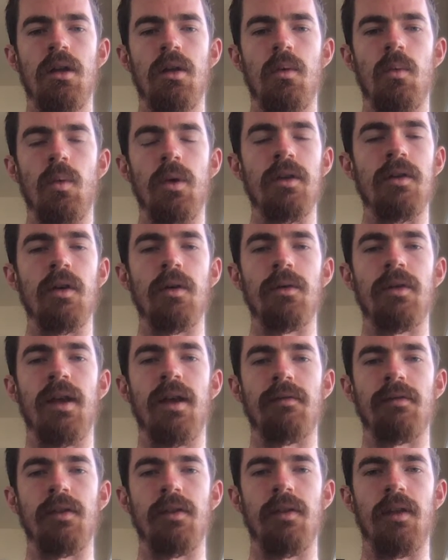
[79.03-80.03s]
We don't
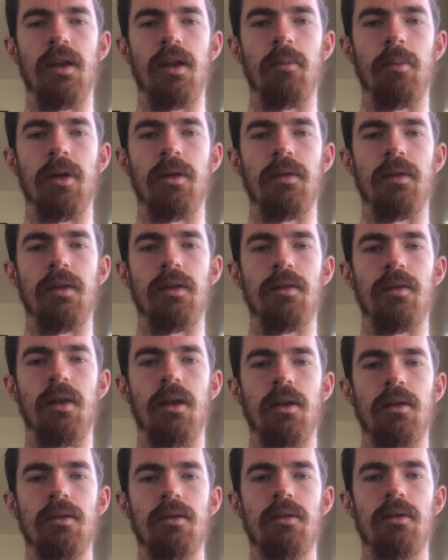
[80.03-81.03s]
have to think about these
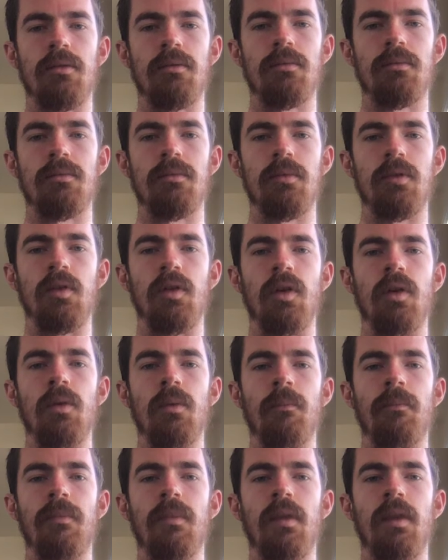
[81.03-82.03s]
things. So
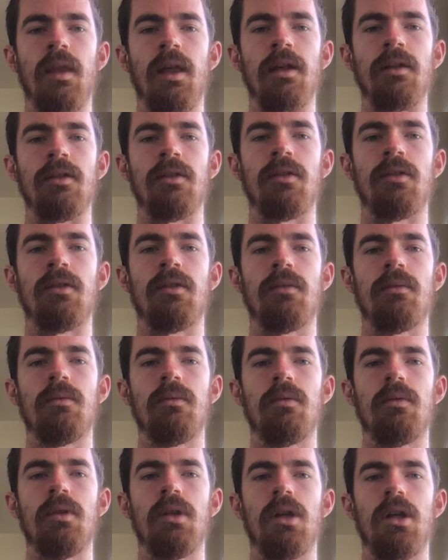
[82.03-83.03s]
that's
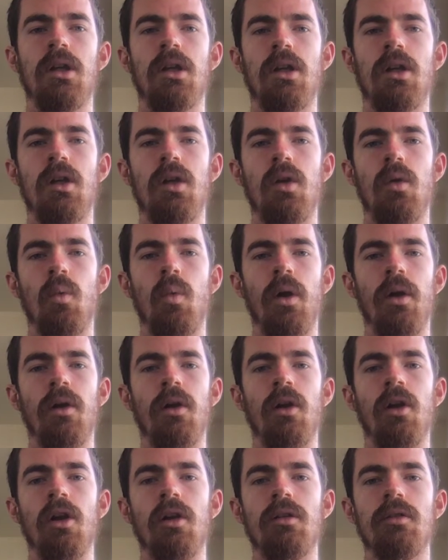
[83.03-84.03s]

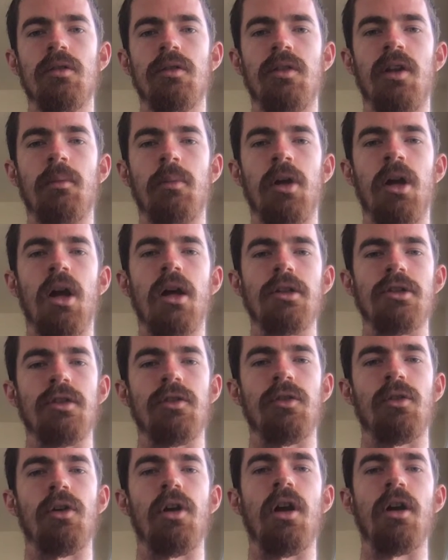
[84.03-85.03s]
where
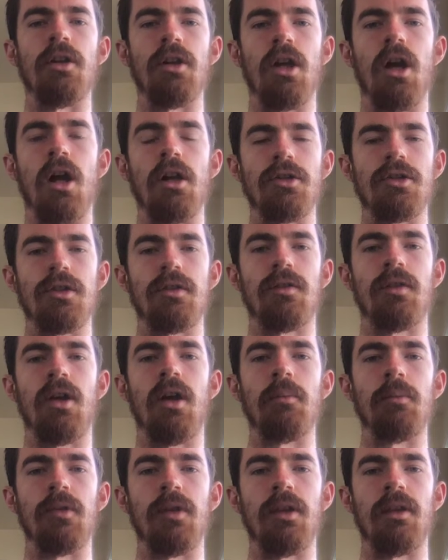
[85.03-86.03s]
subconscious or unconscious
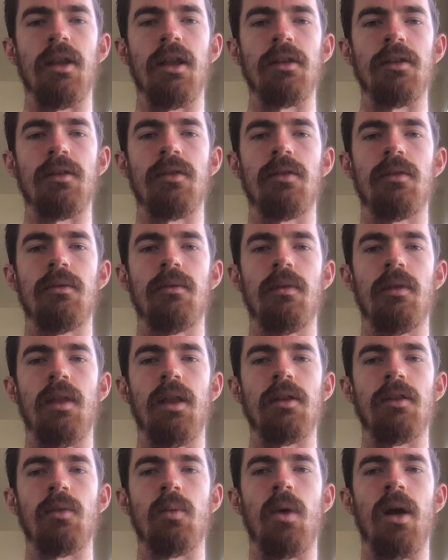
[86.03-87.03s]
comes in.
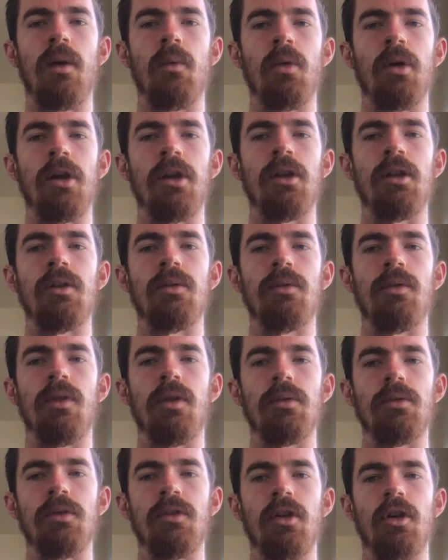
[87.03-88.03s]
That's why we're going to use
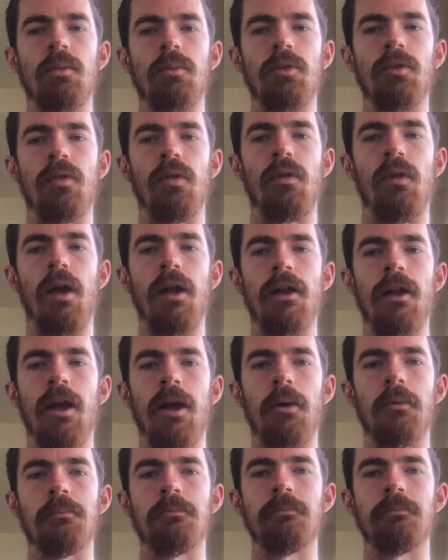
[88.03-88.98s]
those terms for right now.